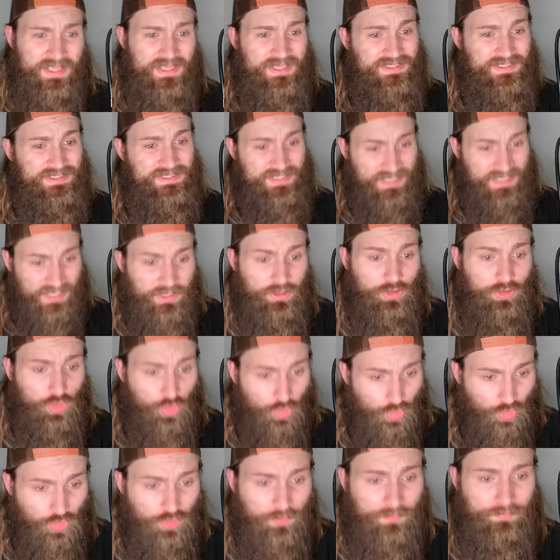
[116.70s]
Did
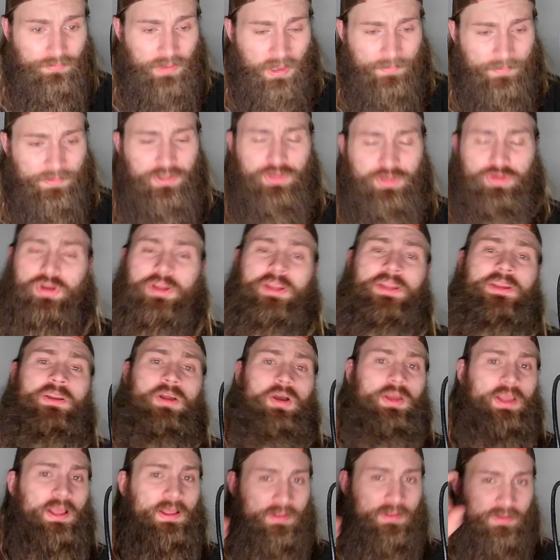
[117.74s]
hurt Bobby Green.
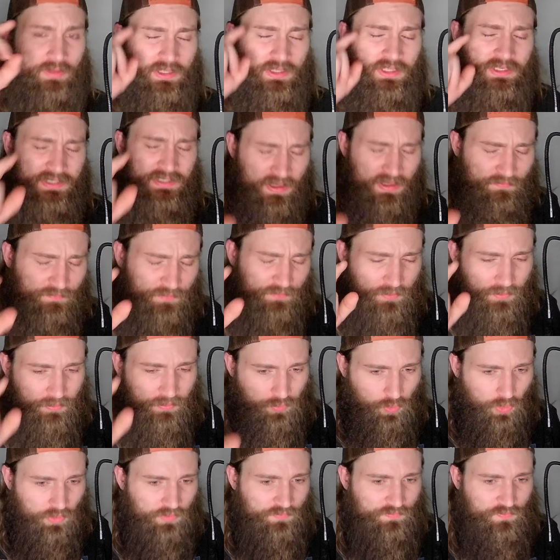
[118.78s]
Oh, yeah. He definitely
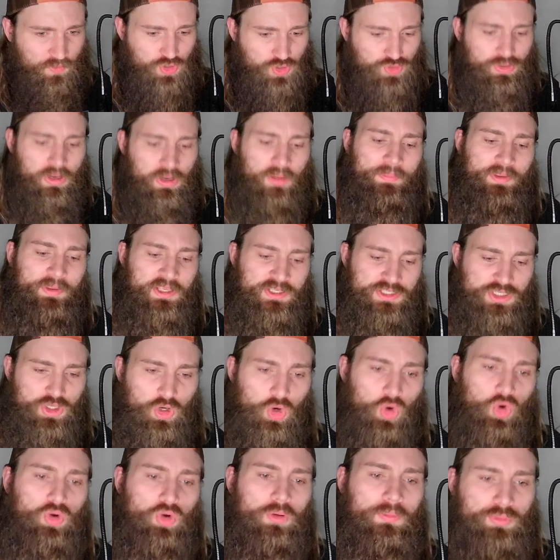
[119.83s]
won the first round because he
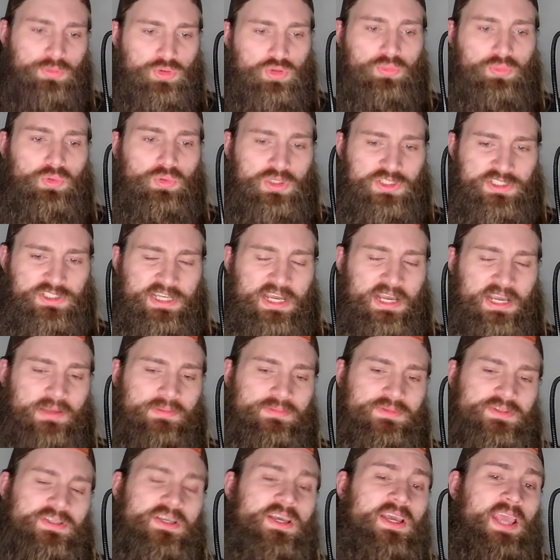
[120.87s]
hurt him numerous
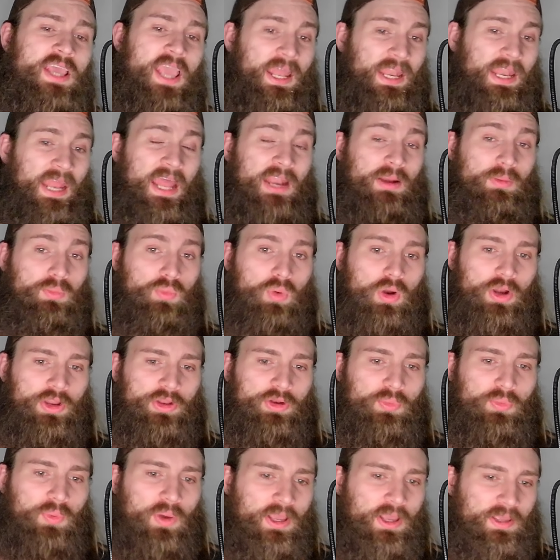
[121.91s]
times and had him running
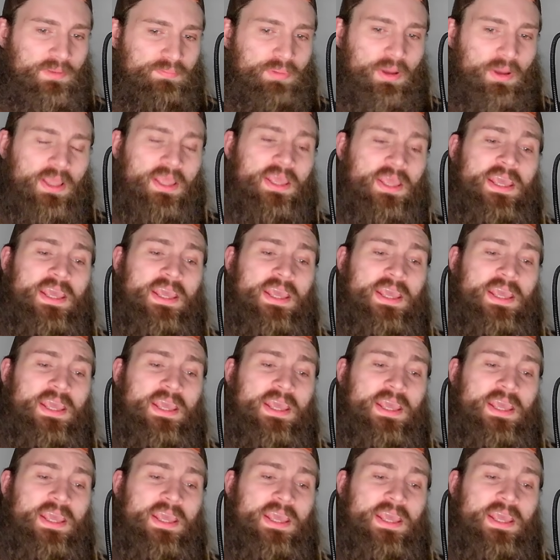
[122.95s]
away. But